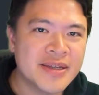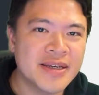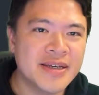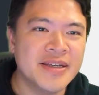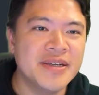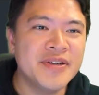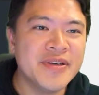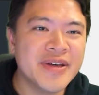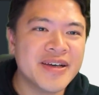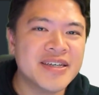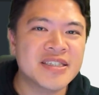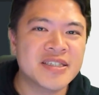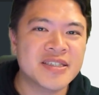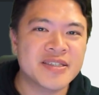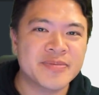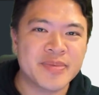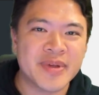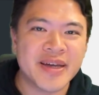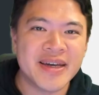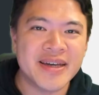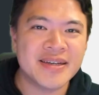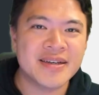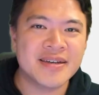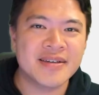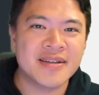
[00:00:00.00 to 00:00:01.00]
they need to
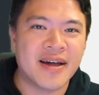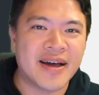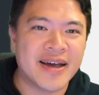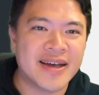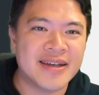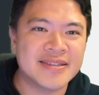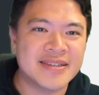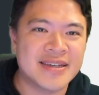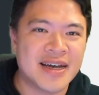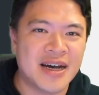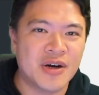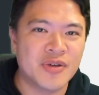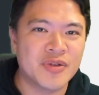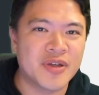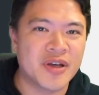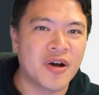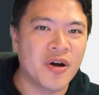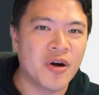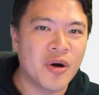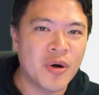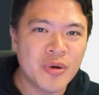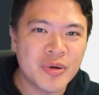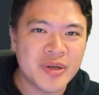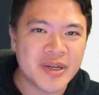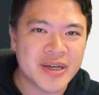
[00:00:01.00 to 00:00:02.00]
explain clients how they
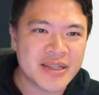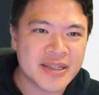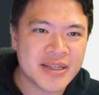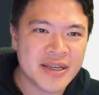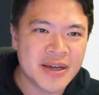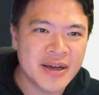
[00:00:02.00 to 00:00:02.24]
hold